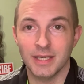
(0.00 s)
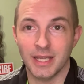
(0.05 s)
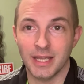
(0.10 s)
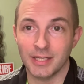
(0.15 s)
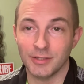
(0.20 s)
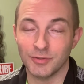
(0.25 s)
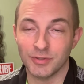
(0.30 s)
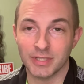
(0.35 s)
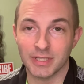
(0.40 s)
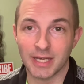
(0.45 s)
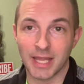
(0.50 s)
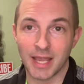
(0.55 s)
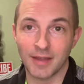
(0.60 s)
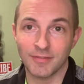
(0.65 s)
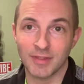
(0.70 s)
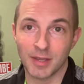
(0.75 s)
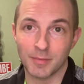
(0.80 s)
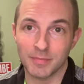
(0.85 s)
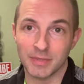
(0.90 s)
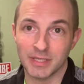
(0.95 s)
And you can
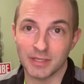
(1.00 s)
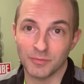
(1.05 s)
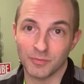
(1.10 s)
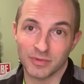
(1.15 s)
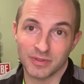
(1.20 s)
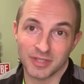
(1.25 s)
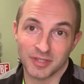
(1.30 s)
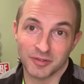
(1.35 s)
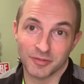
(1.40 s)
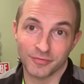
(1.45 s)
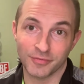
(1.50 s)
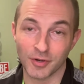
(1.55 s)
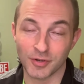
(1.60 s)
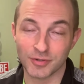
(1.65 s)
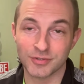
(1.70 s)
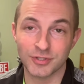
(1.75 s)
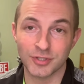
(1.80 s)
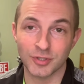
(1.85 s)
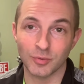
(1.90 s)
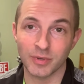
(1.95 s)
have that meeting within the
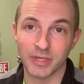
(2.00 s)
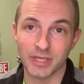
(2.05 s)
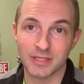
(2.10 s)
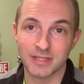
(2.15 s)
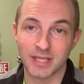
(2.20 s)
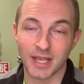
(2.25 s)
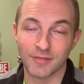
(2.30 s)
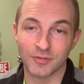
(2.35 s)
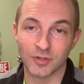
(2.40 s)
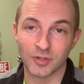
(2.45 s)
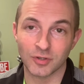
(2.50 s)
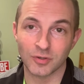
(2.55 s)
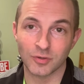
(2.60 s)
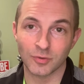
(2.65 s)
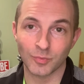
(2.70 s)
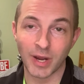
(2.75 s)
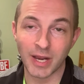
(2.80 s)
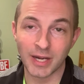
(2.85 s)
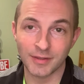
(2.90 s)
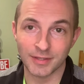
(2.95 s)
first 2 weeks after
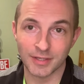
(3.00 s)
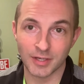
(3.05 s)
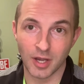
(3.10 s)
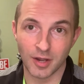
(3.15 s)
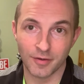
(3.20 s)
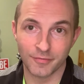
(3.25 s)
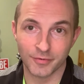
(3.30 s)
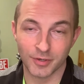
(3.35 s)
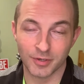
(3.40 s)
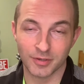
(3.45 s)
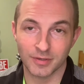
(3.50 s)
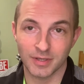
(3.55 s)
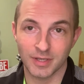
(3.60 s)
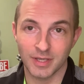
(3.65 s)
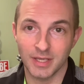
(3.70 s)
writing the offer.